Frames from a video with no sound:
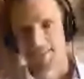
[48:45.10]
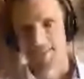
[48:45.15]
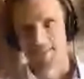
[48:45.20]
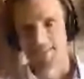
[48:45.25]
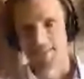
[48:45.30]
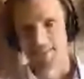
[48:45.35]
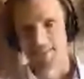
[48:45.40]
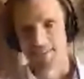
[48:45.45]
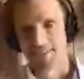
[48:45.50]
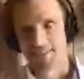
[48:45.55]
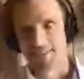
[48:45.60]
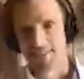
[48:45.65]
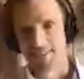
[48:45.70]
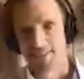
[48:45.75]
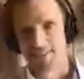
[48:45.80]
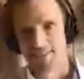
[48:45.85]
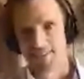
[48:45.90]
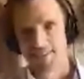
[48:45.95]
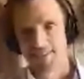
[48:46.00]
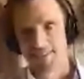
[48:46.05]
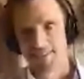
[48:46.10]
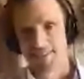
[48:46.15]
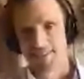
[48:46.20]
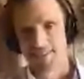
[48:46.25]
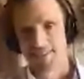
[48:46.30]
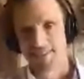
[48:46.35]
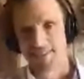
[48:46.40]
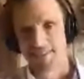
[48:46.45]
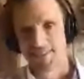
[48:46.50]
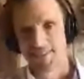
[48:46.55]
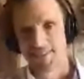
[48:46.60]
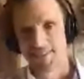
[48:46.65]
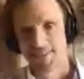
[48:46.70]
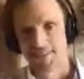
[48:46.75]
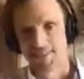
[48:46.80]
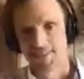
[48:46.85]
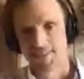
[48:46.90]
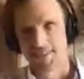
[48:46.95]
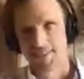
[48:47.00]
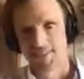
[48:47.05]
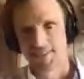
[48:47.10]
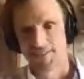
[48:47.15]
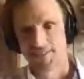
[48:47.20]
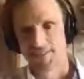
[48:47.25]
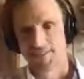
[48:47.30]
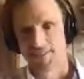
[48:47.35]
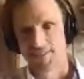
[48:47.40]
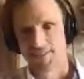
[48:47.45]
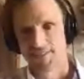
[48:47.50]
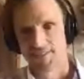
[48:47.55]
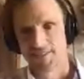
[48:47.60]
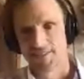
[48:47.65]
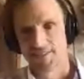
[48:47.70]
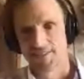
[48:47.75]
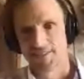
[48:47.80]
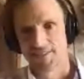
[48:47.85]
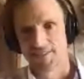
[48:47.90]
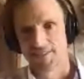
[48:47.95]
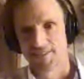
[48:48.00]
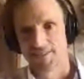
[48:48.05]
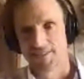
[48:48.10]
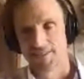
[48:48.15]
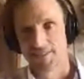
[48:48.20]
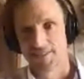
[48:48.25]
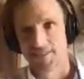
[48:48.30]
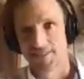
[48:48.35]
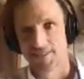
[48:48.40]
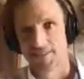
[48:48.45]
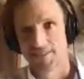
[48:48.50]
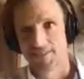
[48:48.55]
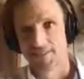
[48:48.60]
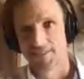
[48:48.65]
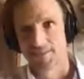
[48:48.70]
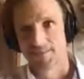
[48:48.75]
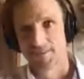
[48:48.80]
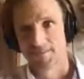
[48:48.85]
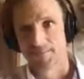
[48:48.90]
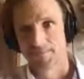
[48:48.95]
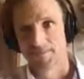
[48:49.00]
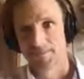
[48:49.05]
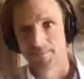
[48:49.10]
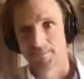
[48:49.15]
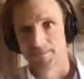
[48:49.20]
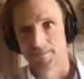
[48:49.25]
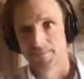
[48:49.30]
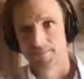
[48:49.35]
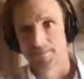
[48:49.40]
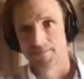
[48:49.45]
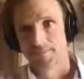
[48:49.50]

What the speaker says: The person shown says nothing.